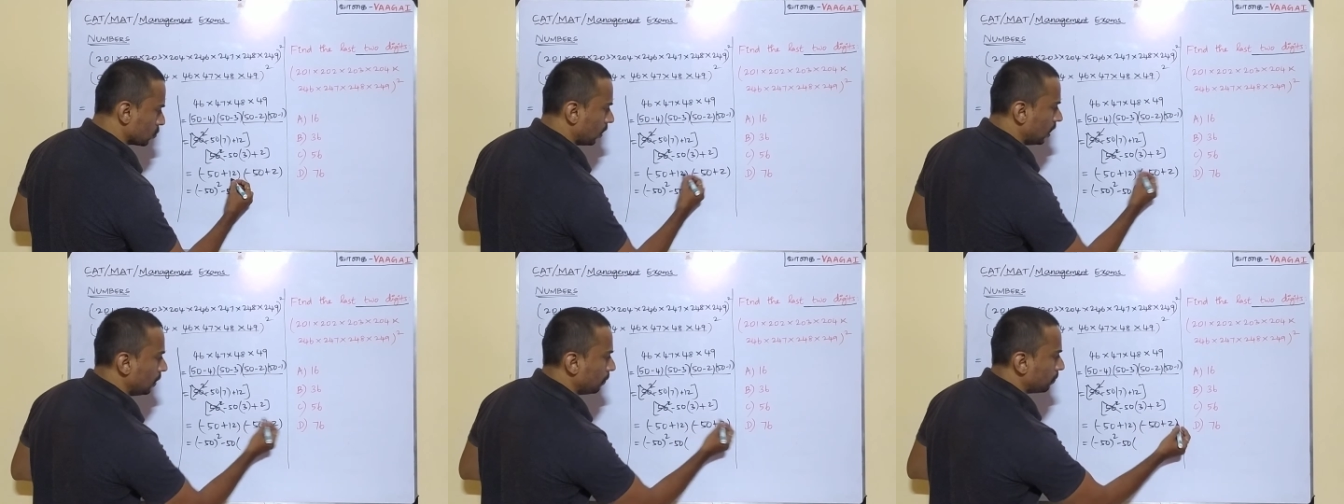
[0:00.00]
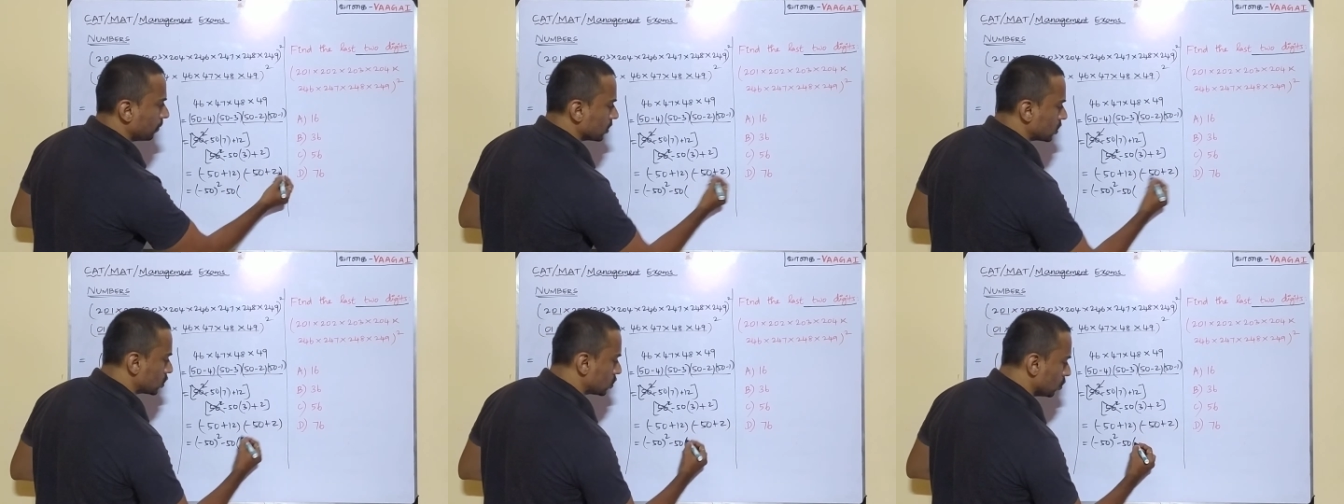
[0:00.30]
is
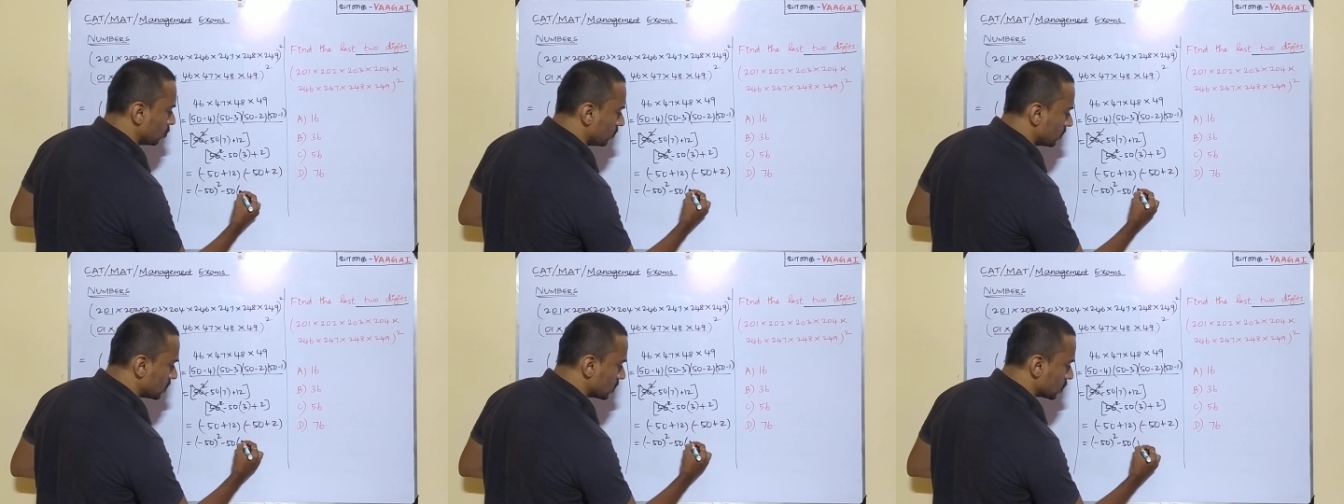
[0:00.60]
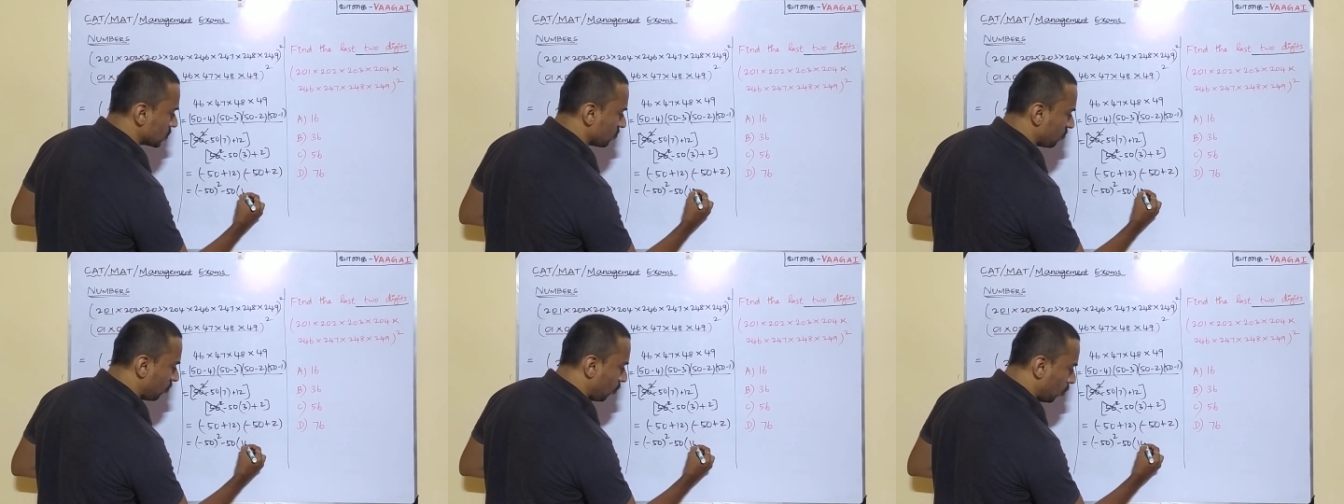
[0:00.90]
12 plus 2 which
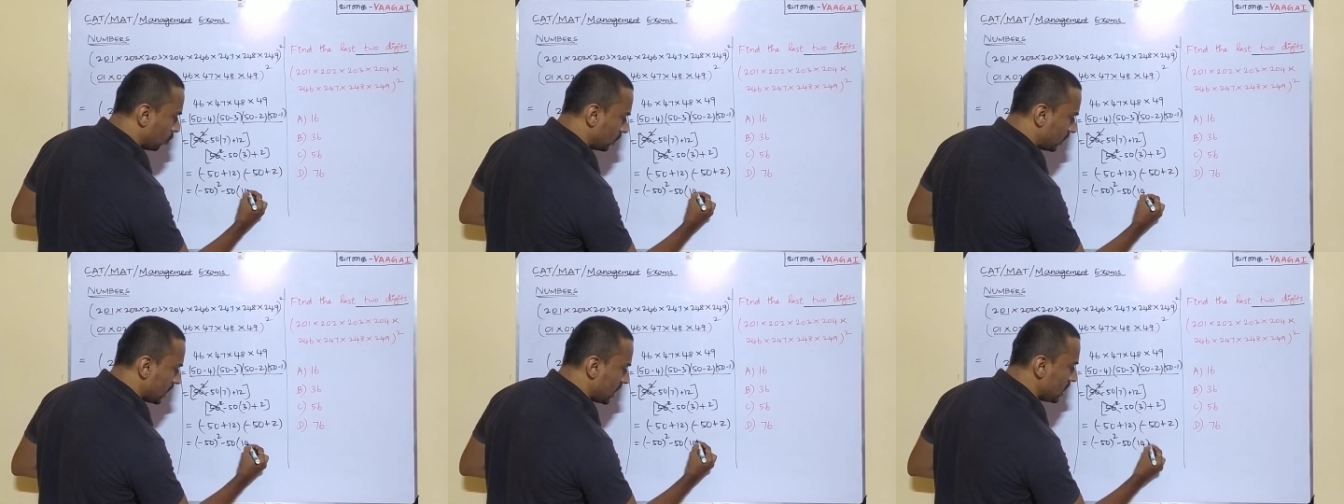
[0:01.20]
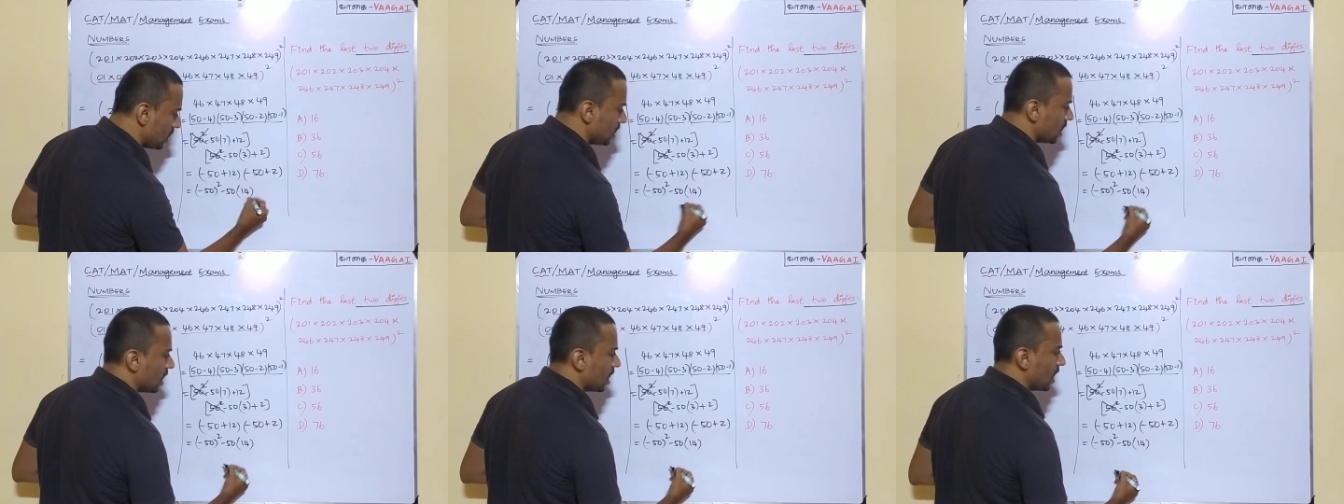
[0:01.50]
is
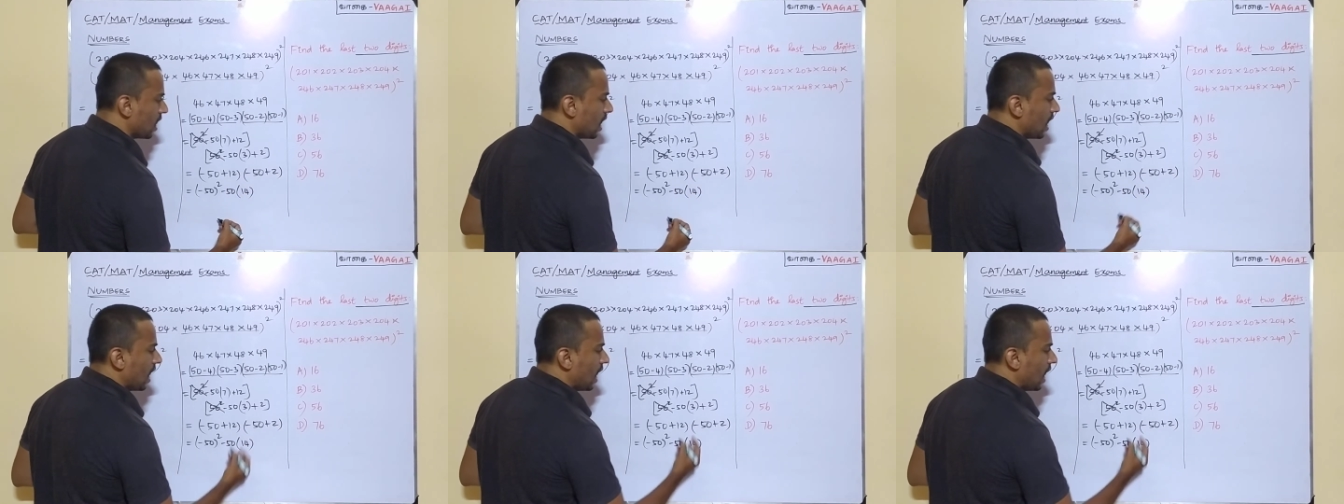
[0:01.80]
14